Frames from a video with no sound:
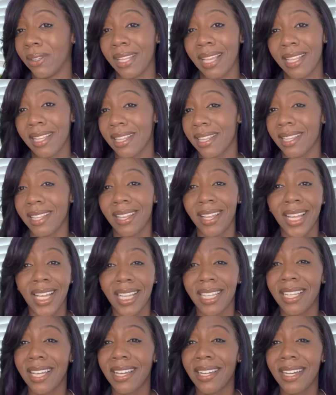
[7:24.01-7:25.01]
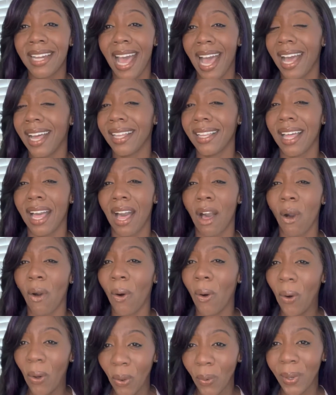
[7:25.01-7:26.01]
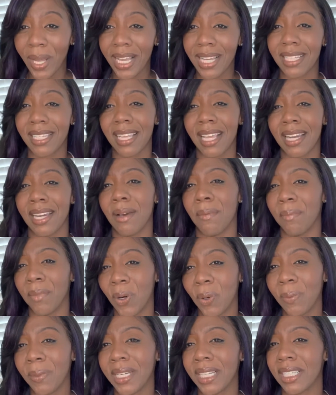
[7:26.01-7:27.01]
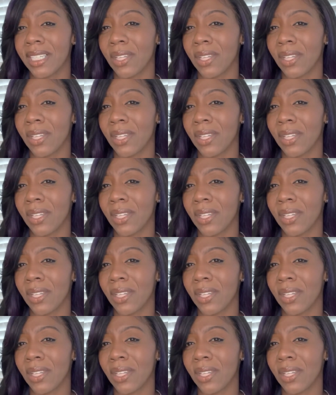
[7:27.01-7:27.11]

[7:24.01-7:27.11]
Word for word: They're, they're not always in the moment.